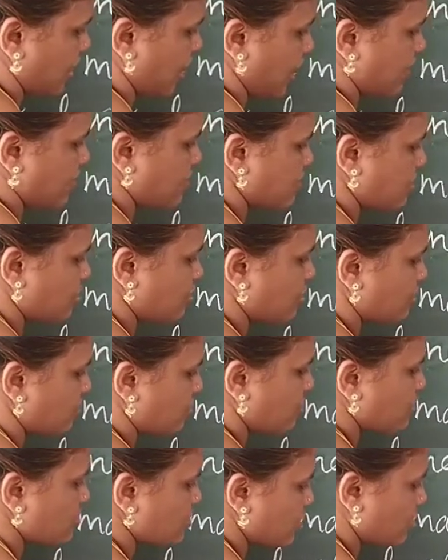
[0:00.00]
Horizontal
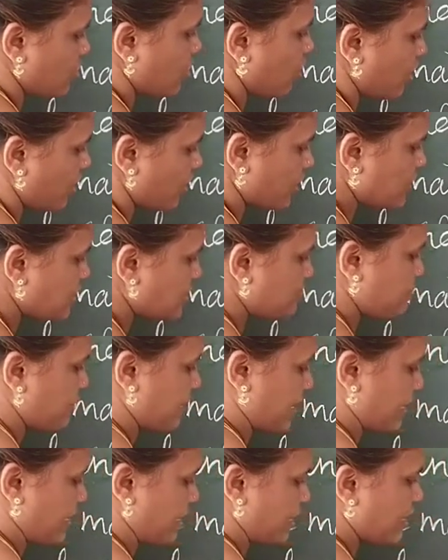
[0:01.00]
rows are called as
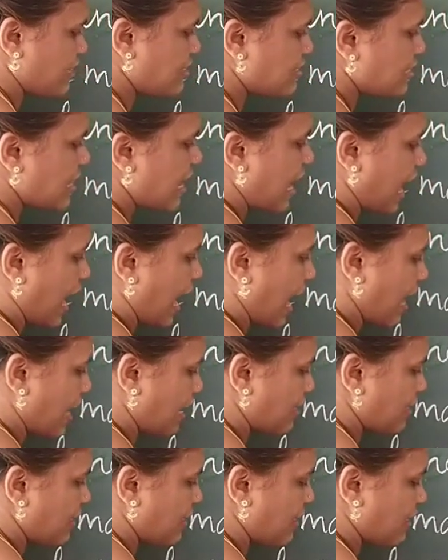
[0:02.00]
periods
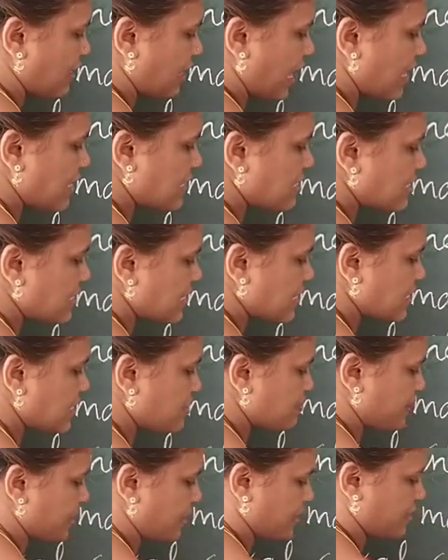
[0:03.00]
and it has
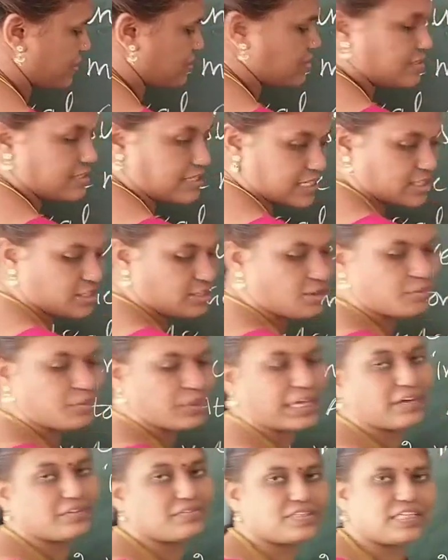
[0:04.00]
6 periods. Just now
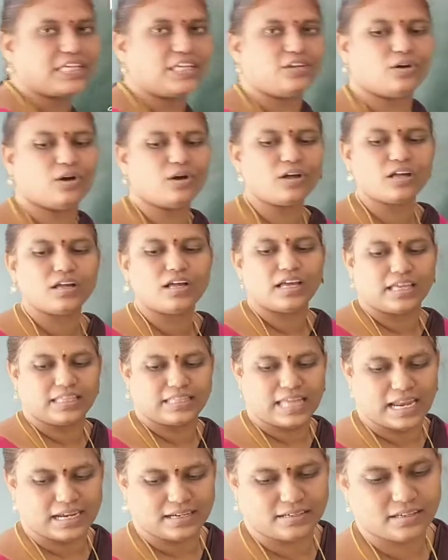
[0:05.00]
we have seen now
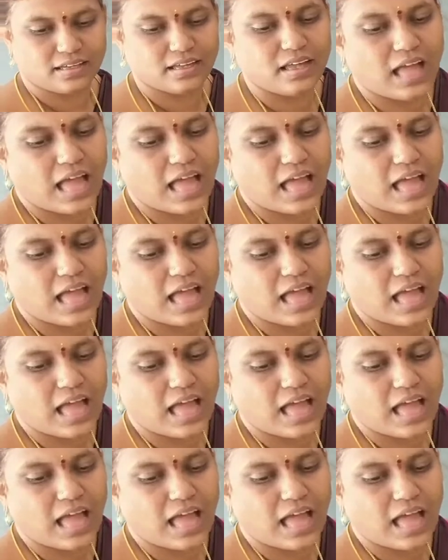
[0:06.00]
that.